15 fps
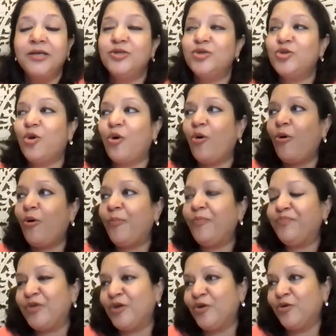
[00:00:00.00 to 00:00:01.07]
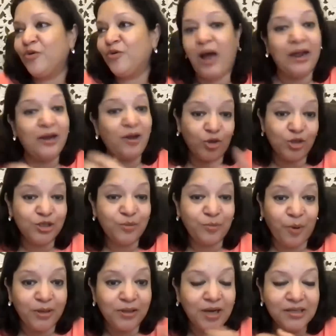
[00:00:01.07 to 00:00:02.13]
So, you know, I launched the
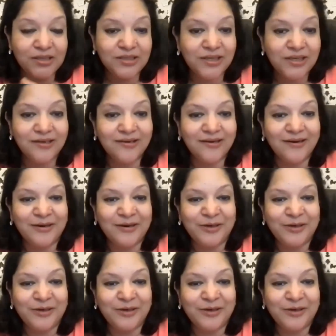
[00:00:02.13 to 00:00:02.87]
podcast in,